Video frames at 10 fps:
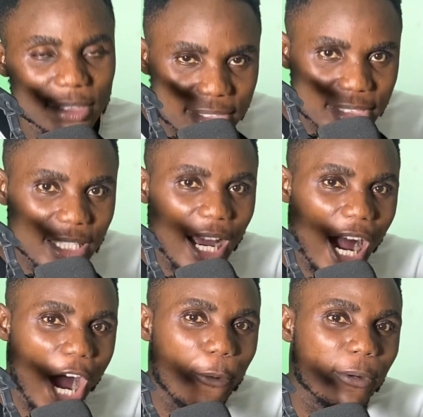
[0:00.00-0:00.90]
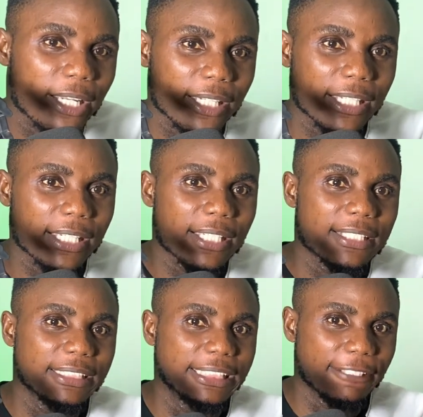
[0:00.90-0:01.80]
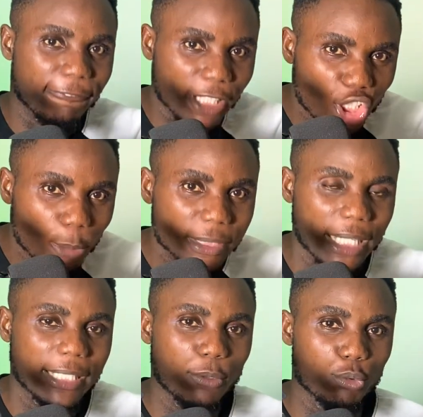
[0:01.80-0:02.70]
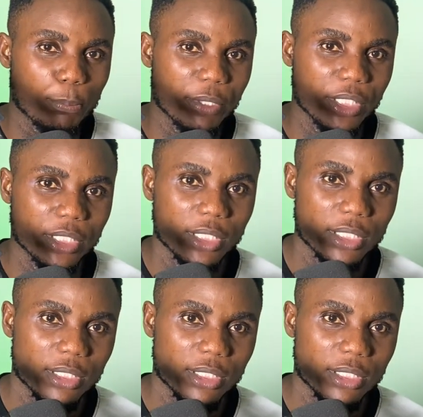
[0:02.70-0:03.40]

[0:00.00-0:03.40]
See how developed Ghana will be.